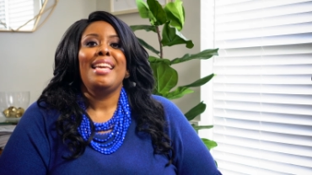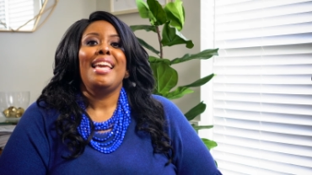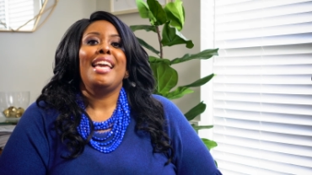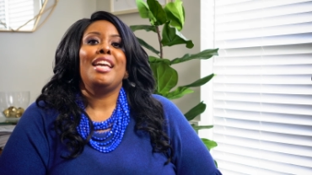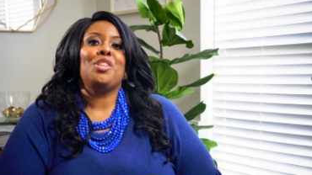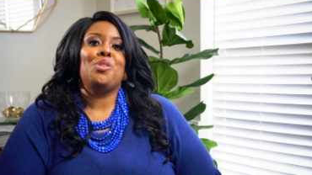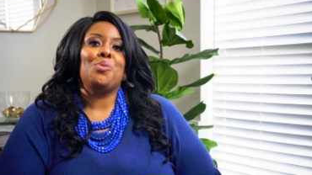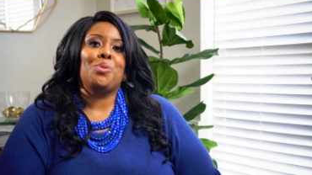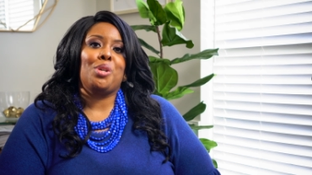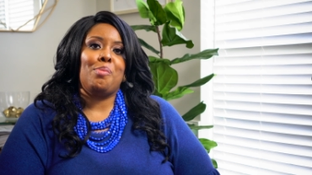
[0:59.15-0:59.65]

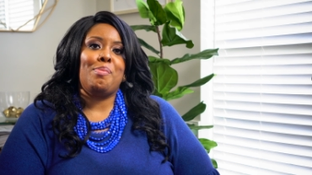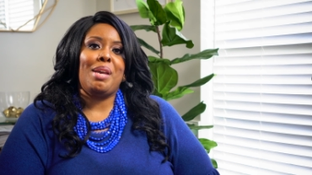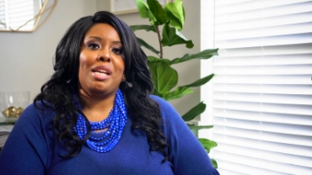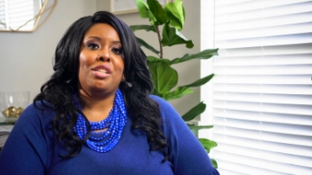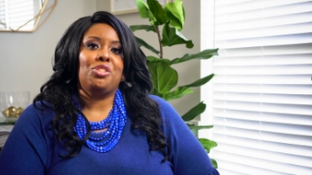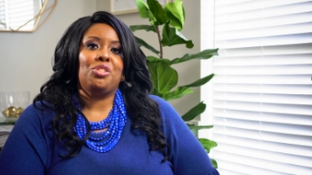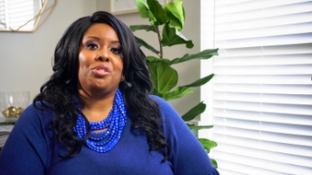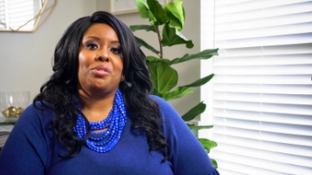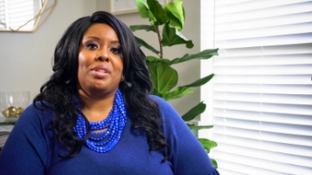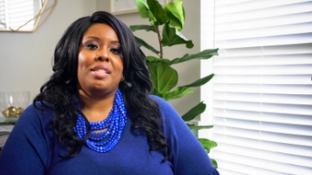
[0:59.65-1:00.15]
and you wanna make
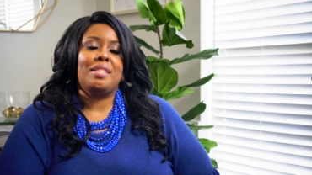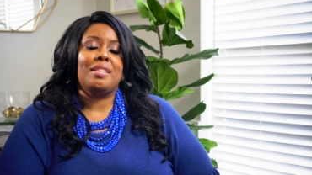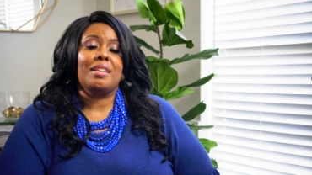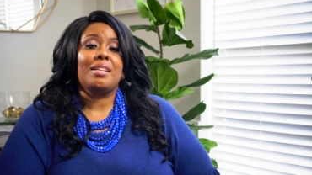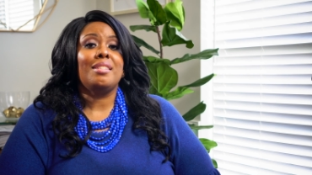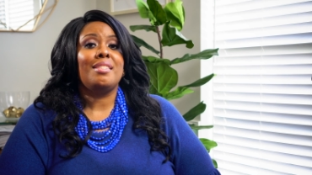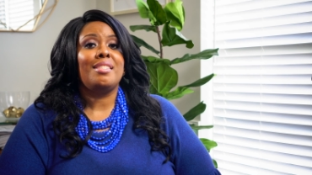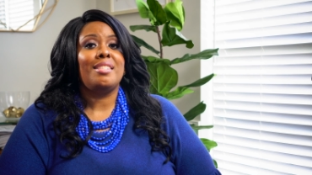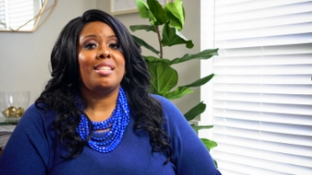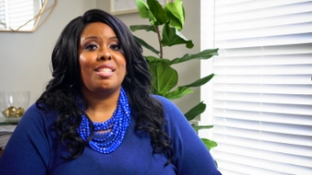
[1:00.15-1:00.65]
sure it's a
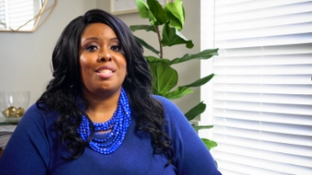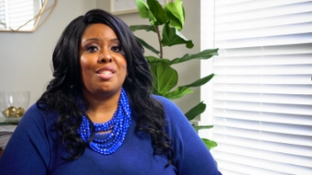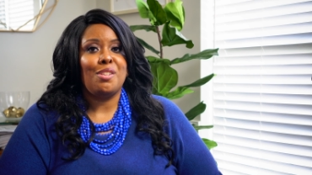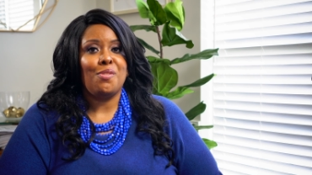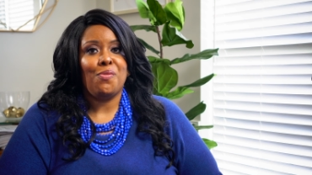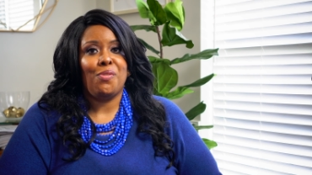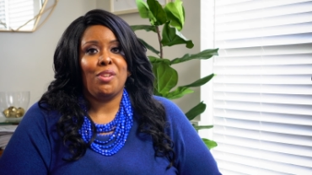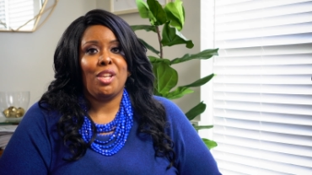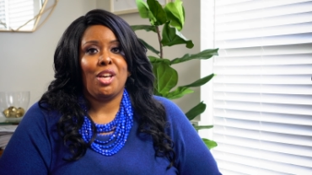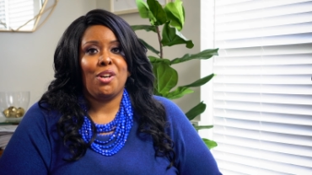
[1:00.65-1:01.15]

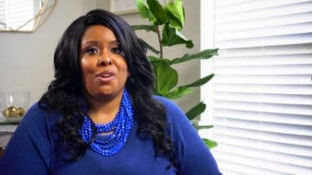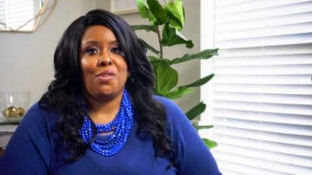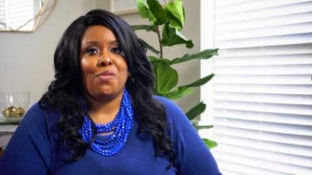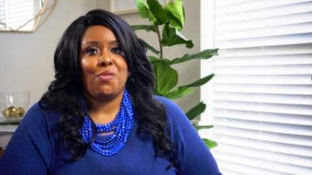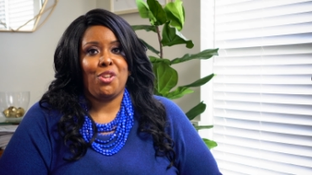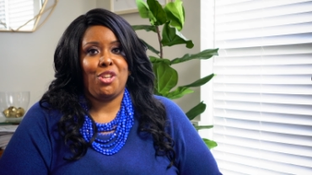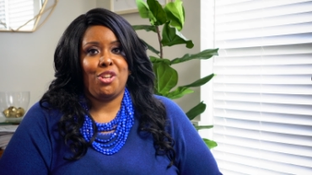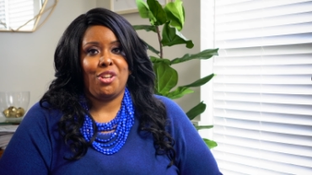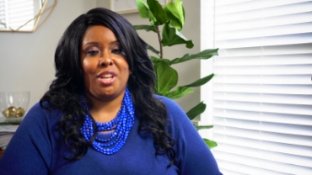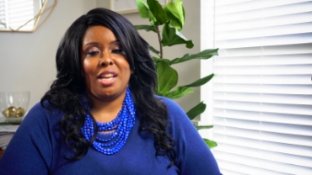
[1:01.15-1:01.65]
consistent flow
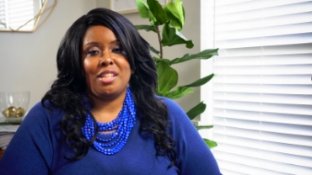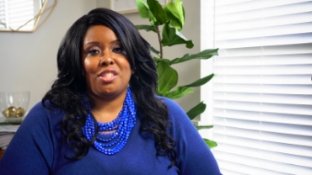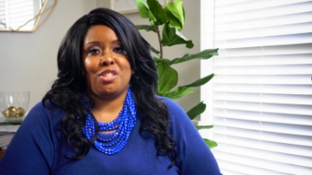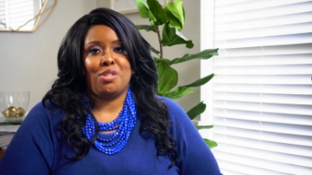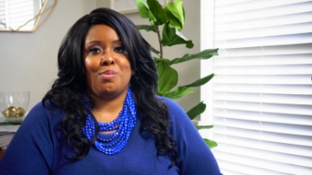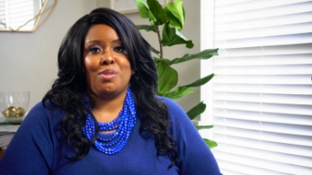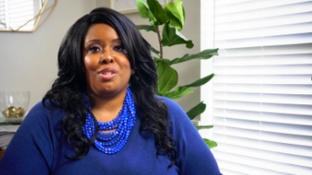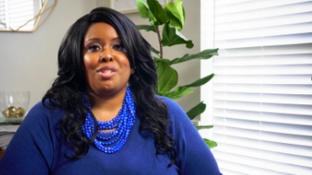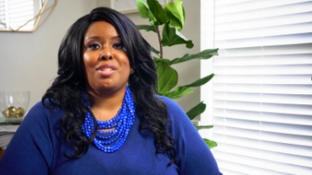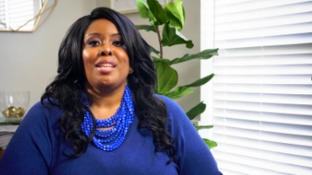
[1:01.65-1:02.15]
for your
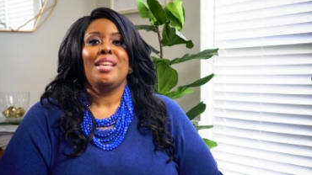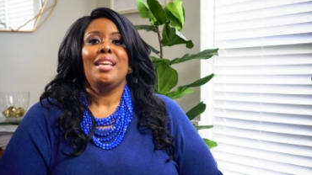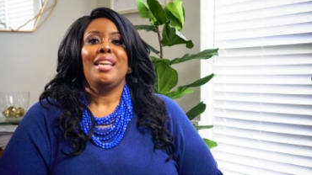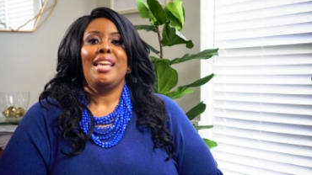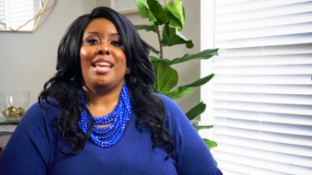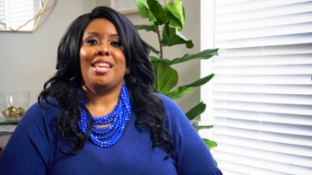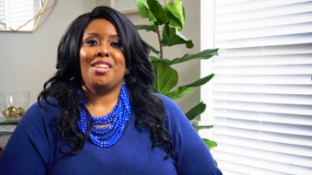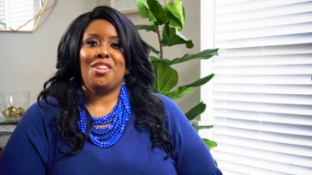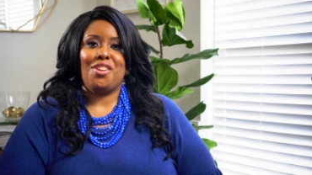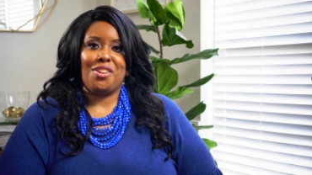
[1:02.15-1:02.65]
customers
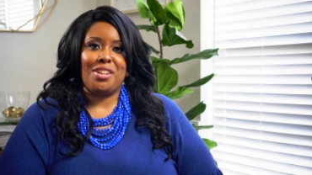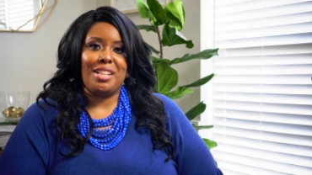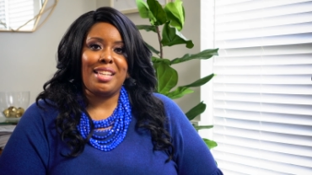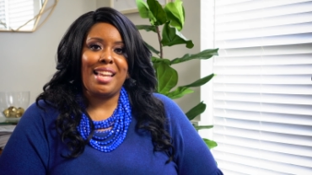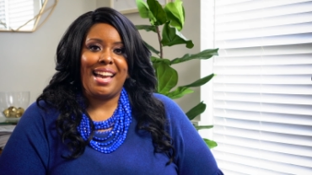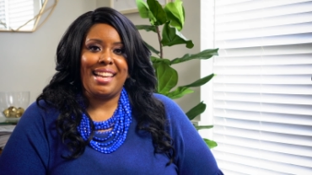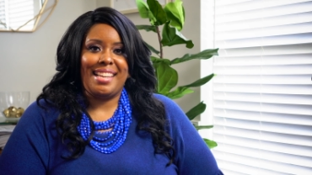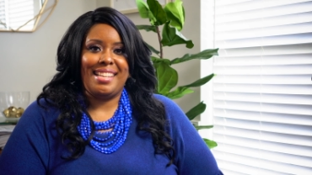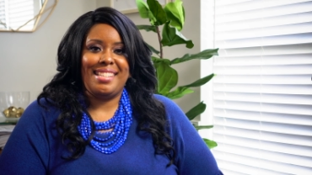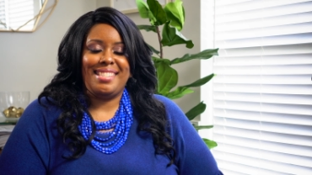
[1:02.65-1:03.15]
and your your
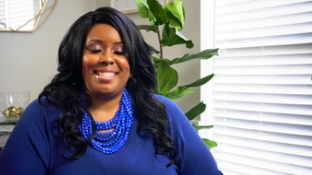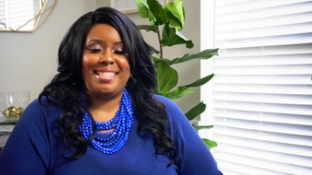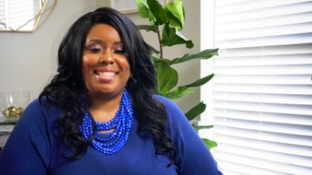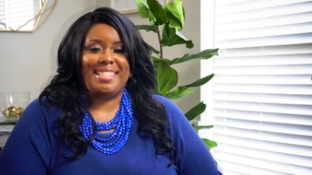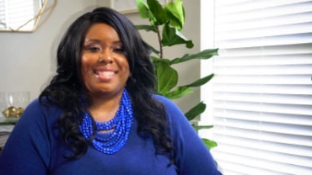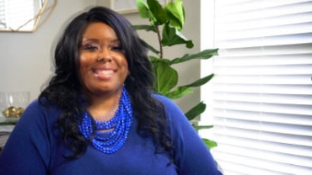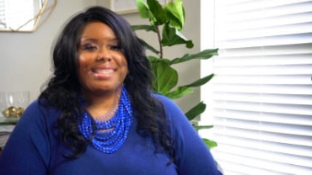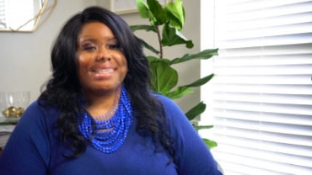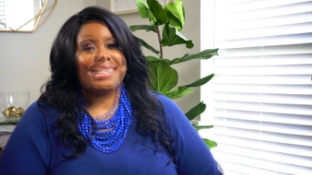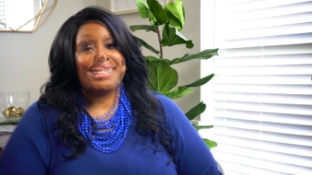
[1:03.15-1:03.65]

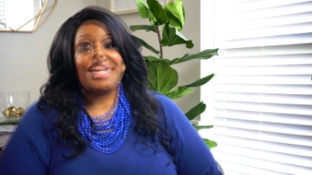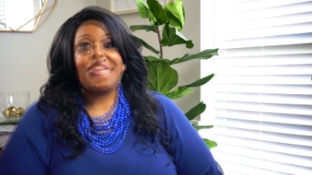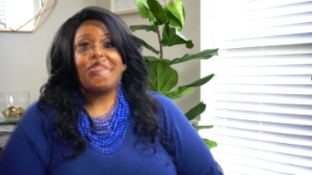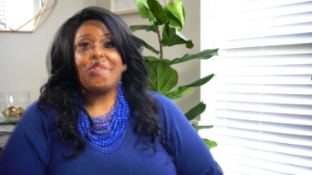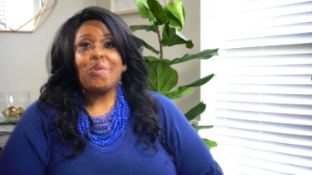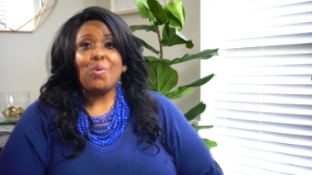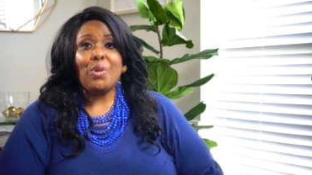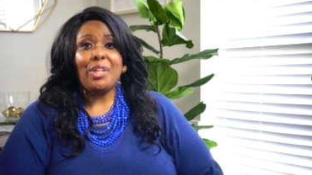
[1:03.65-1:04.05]
clients. If you